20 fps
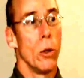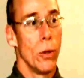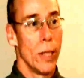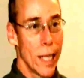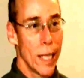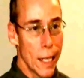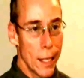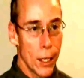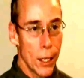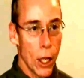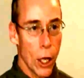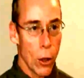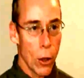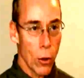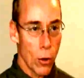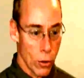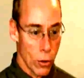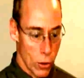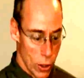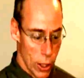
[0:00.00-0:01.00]
who did
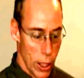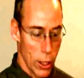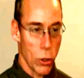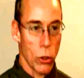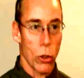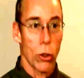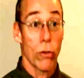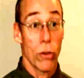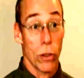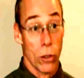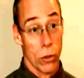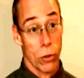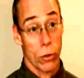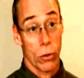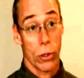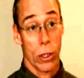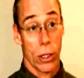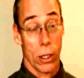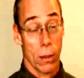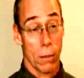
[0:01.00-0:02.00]
know senior
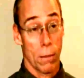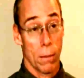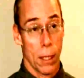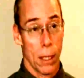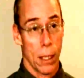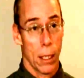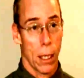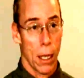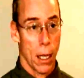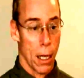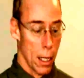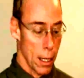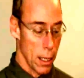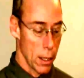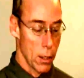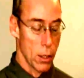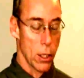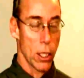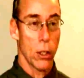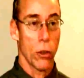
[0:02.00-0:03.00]
officials at the
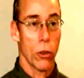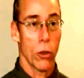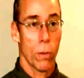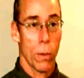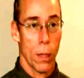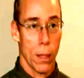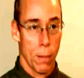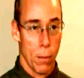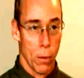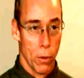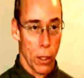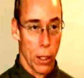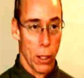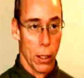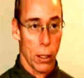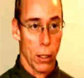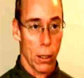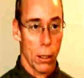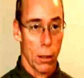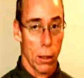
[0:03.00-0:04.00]
Pentagon and senior people
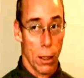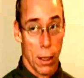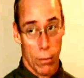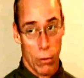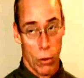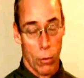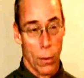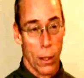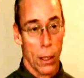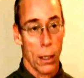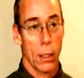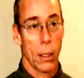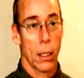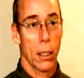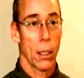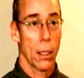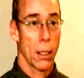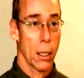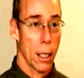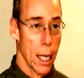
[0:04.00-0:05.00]
in the
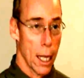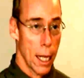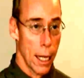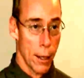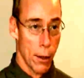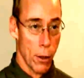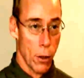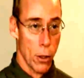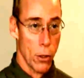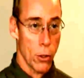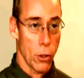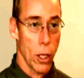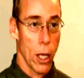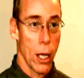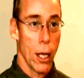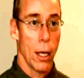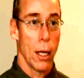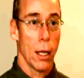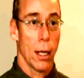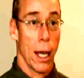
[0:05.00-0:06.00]
government and in the Congress
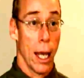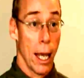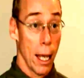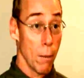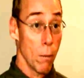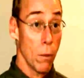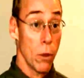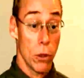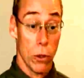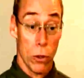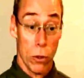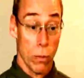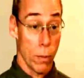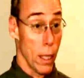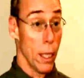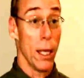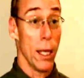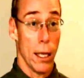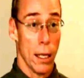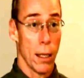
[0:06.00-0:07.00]
came to
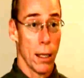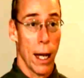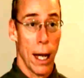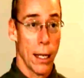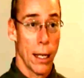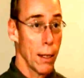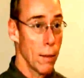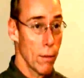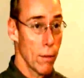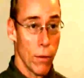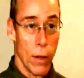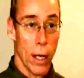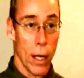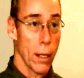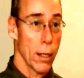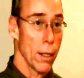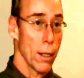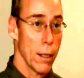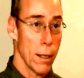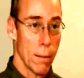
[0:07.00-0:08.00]
me. I didn't
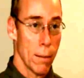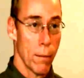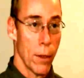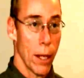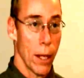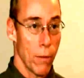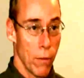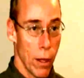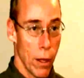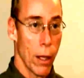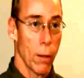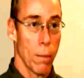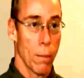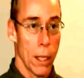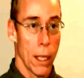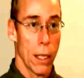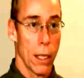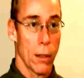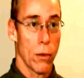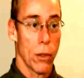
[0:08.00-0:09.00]
find them. They
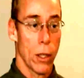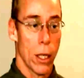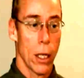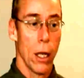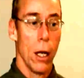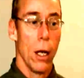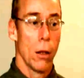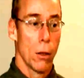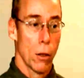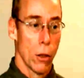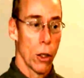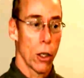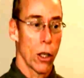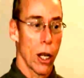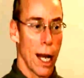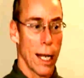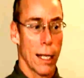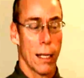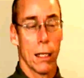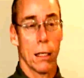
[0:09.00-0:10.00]
found me and said,
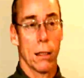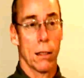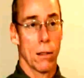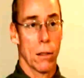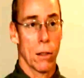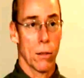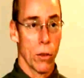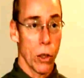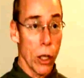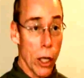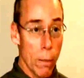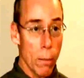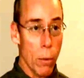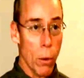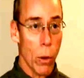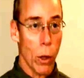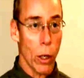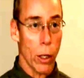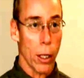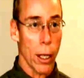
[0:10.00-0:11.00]
look, I think this is very
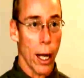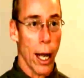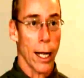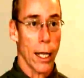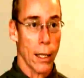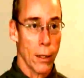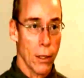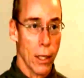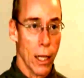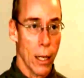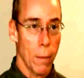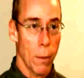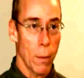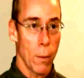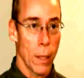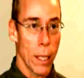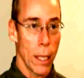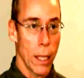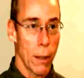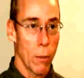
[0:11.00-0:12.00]
important. I can set up
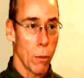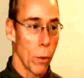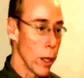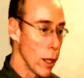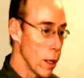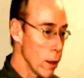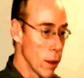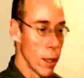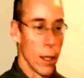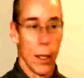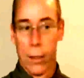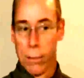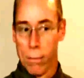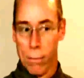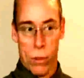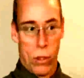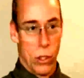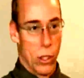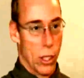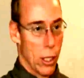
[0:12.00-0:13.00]
a meeting with
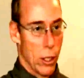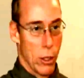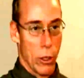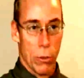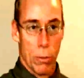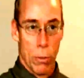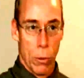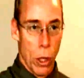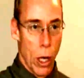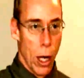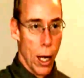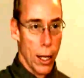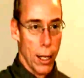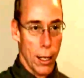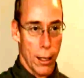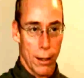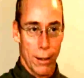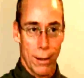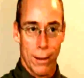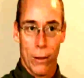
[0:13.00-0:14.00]
Senator
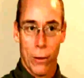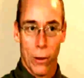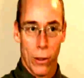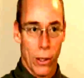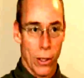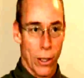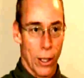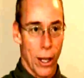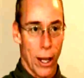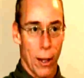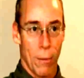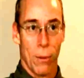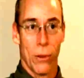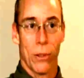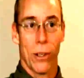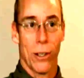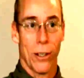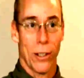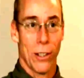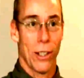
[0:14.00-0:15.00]
Bryan, who at the time
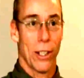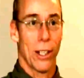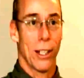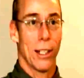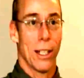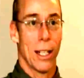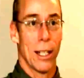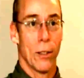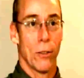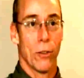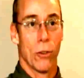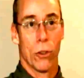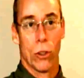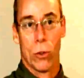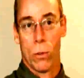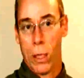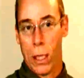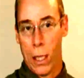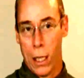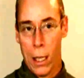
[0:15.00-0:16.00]
was on the Senate
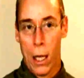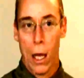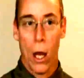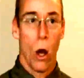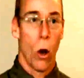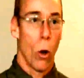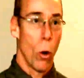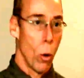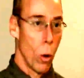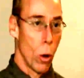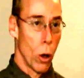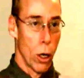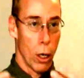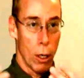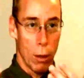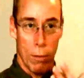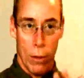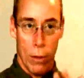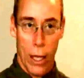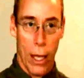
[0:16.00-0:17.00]
Intelligence Committee,
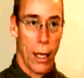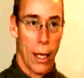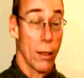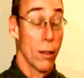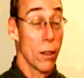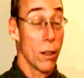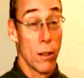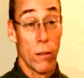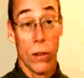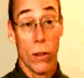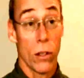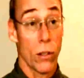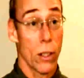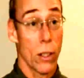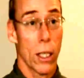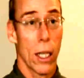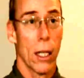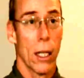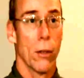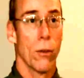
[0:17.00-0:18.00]
or the head of the
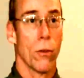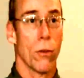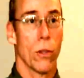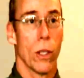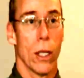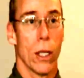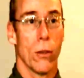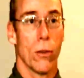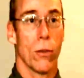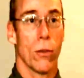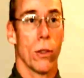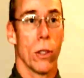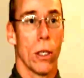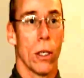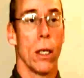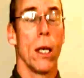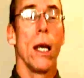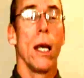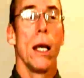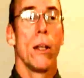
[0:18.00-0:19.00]
Defense Intelligence
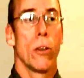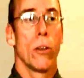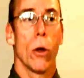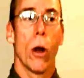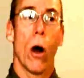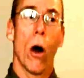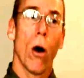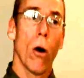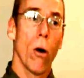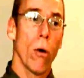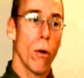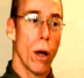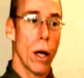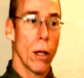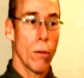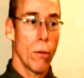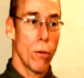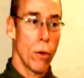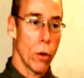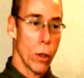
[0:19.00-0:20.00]
Agency. So it
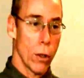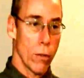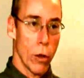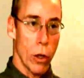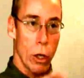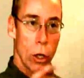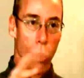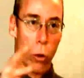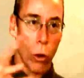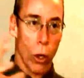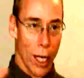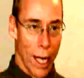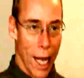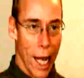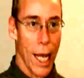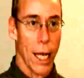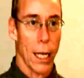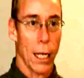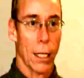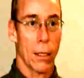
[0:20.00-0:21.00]
all unfolded very
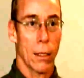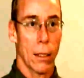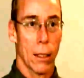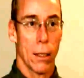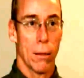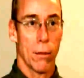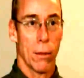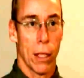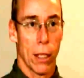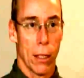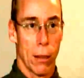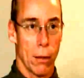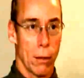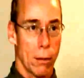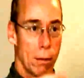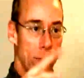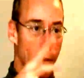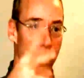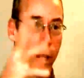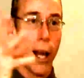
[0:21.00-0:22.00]
organically, like
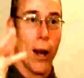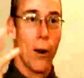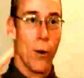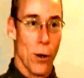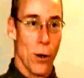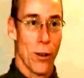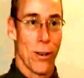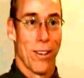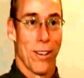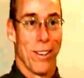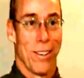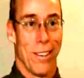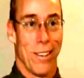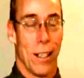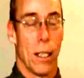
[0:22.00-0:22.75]
a flower.